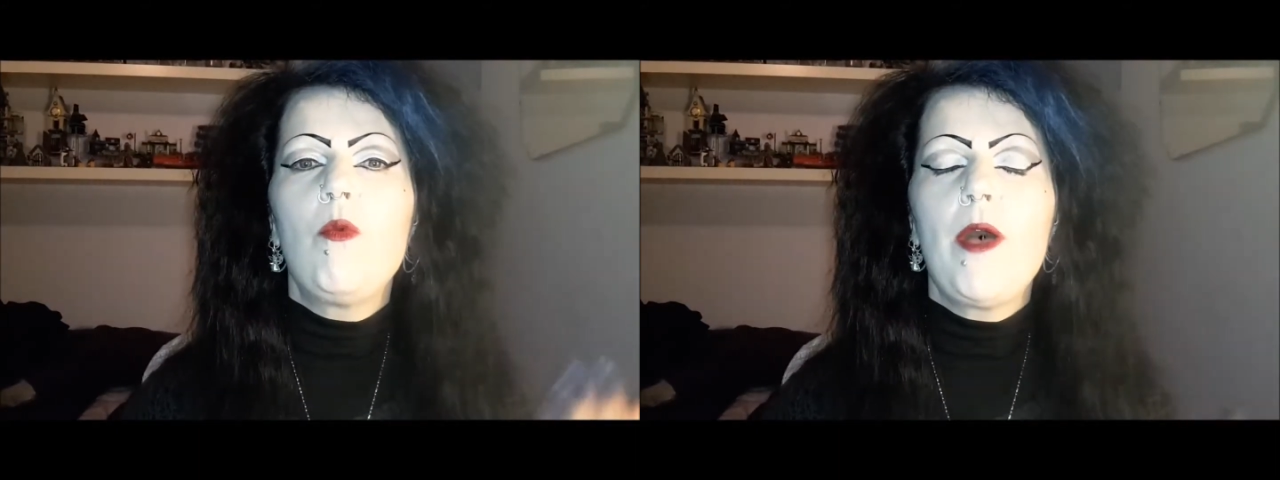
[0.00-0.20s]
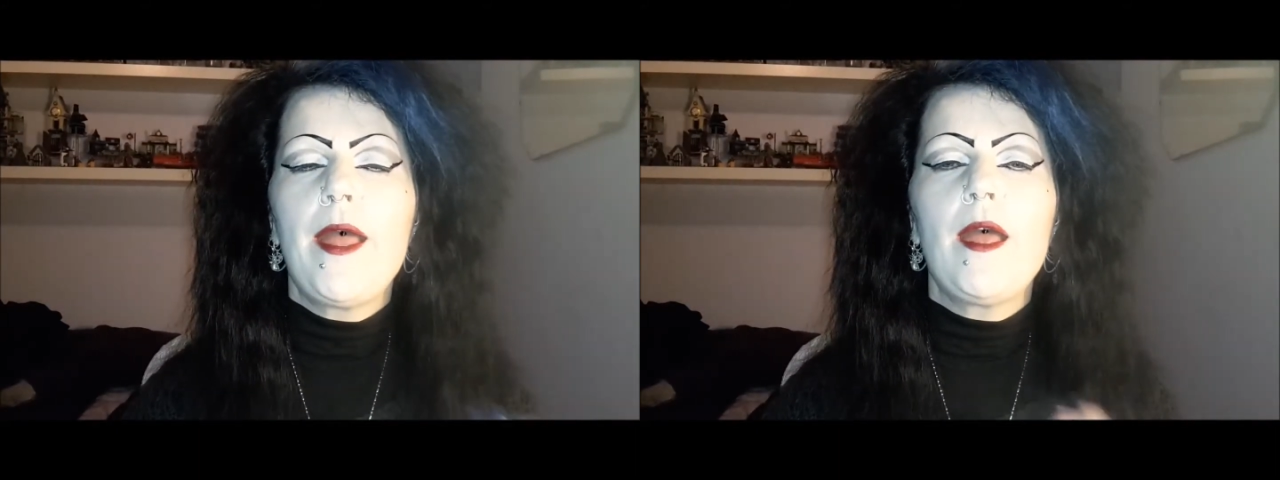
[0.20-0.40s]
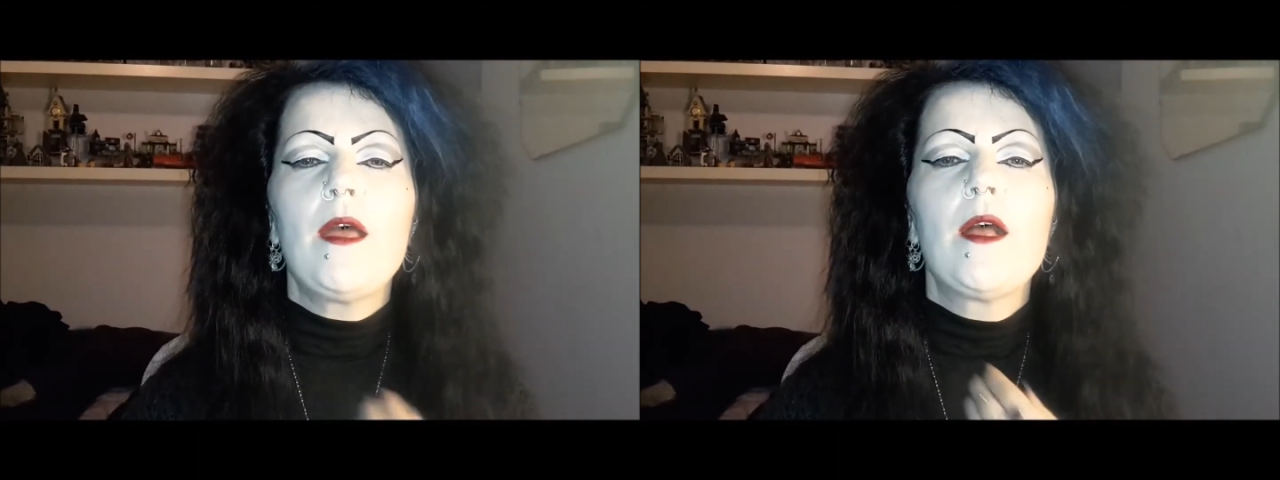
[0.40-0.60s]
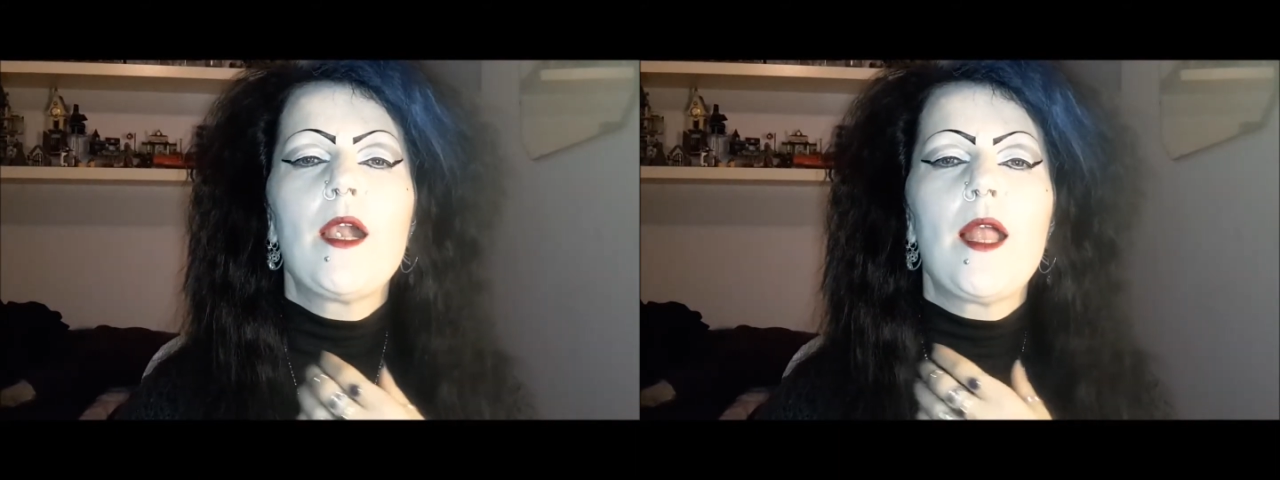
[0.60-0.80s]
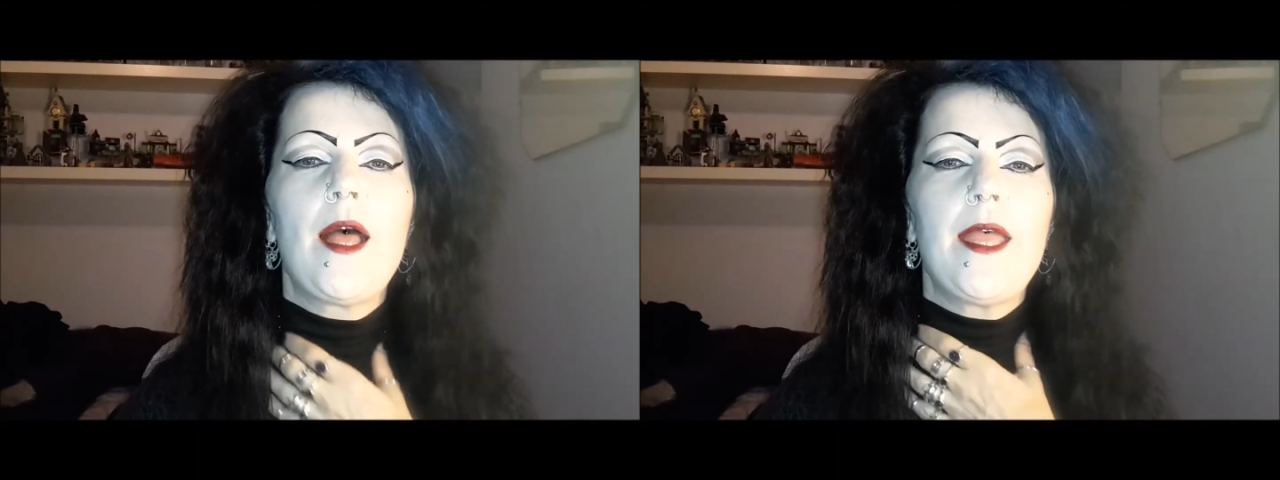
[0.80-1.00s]
wear
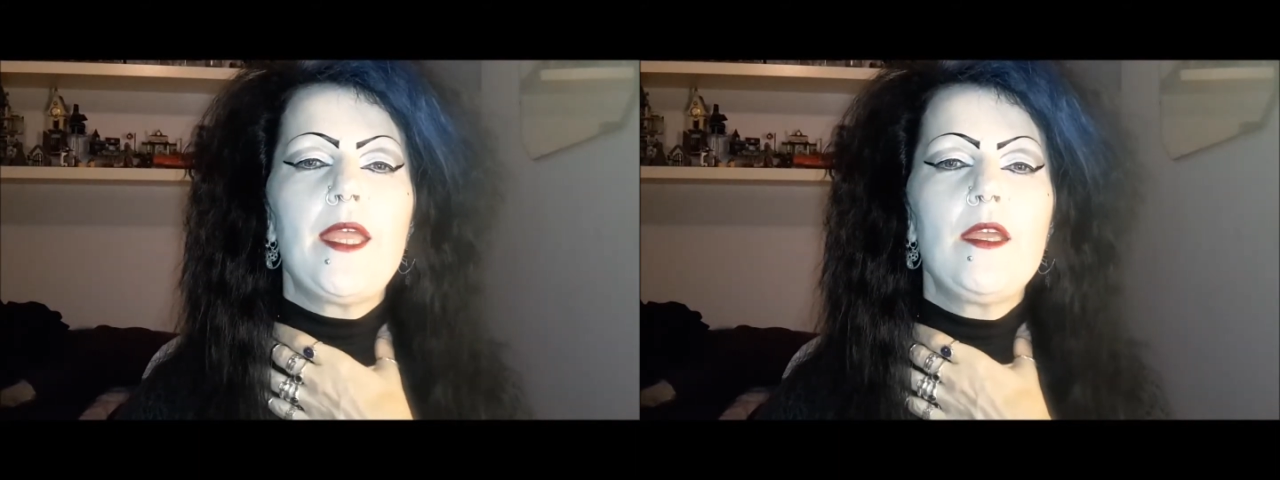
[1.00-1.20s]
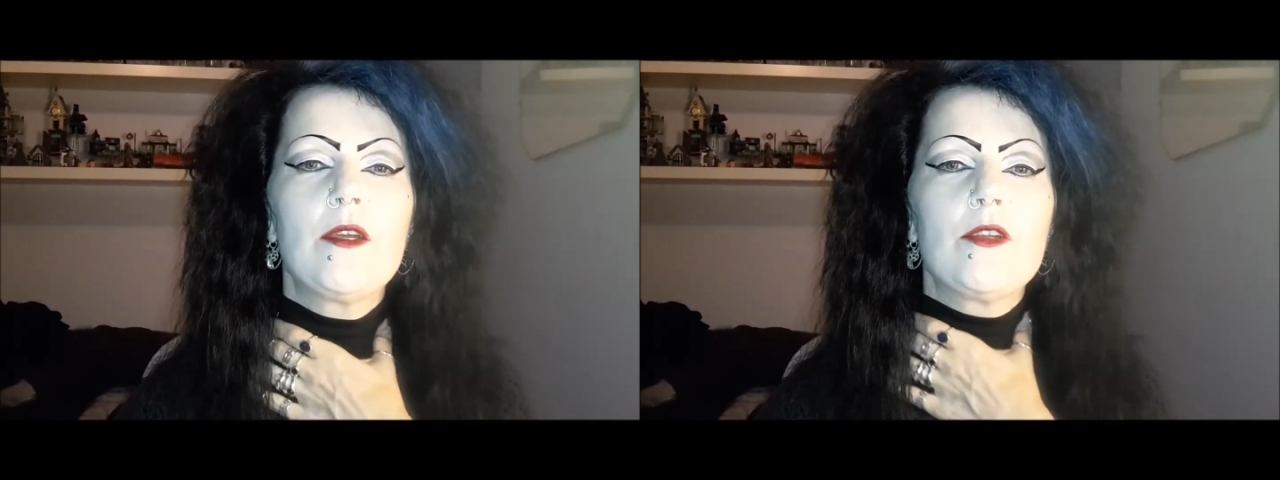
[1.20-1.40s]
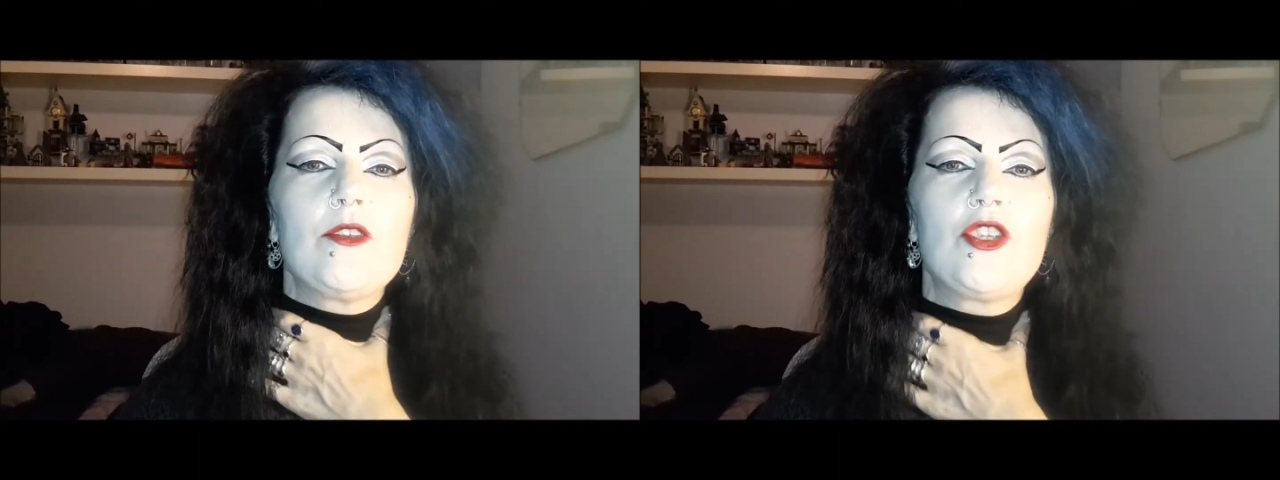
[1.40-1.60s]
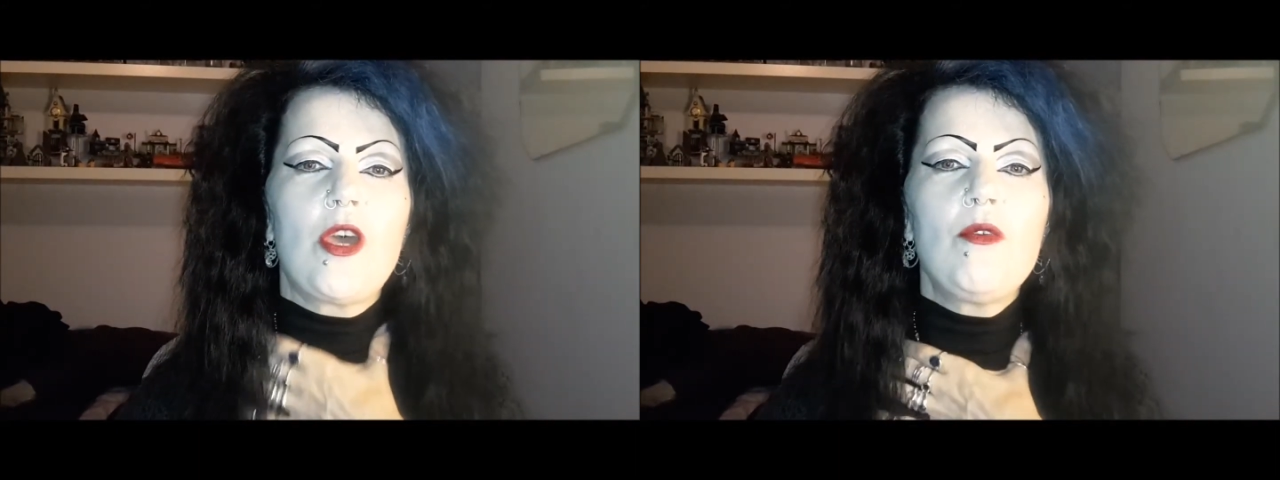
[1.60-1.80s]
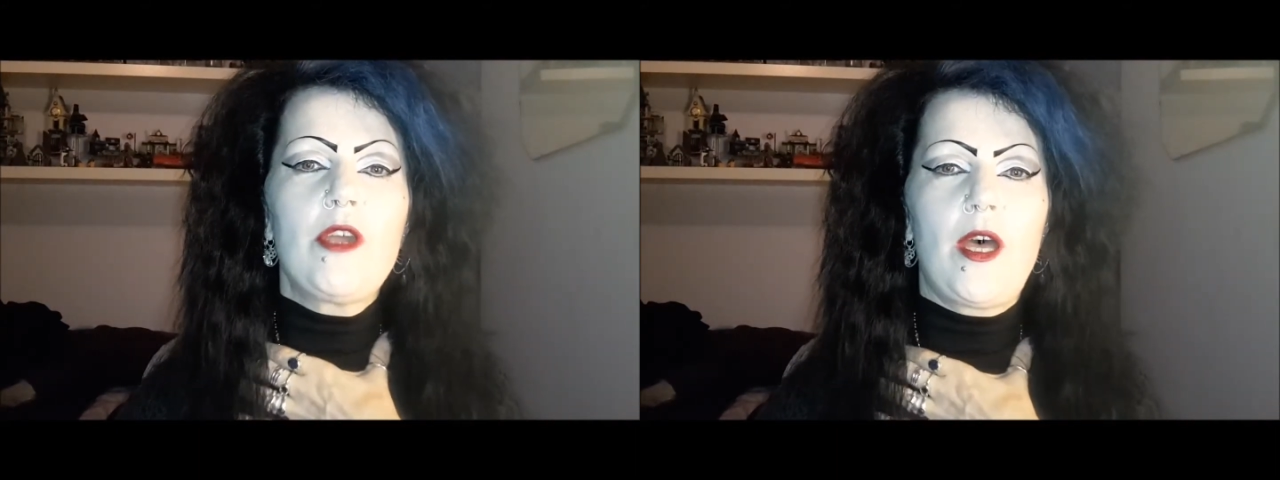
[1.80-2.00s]
a
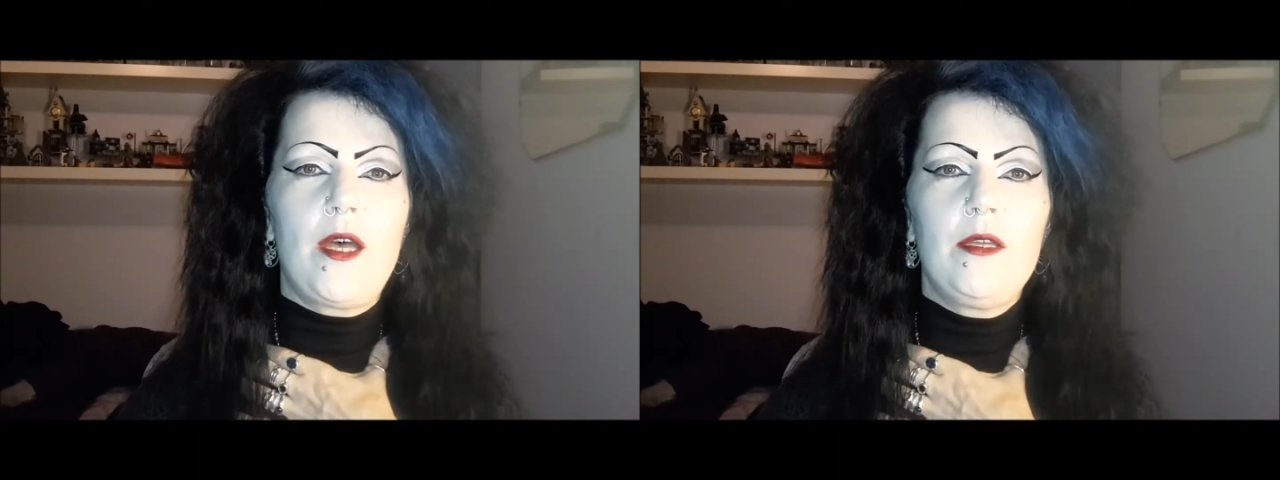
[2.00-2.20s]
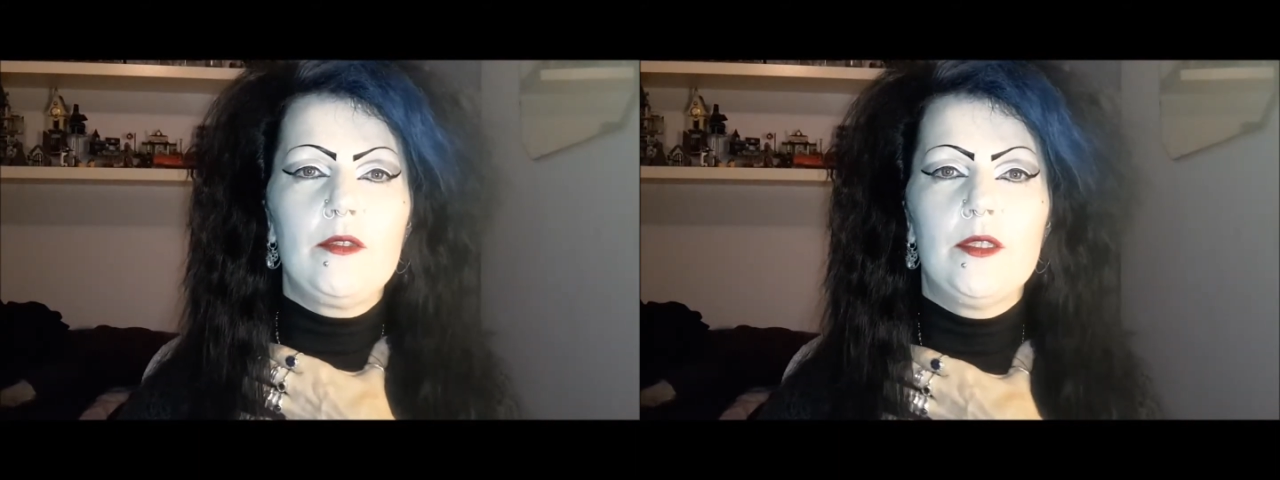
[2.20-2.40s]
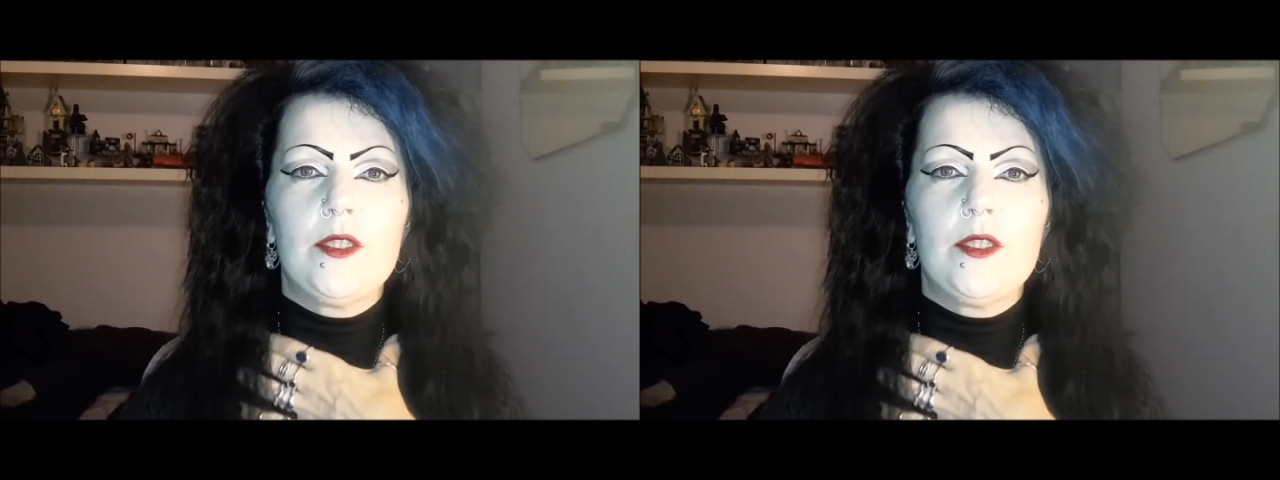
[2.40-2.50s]
choker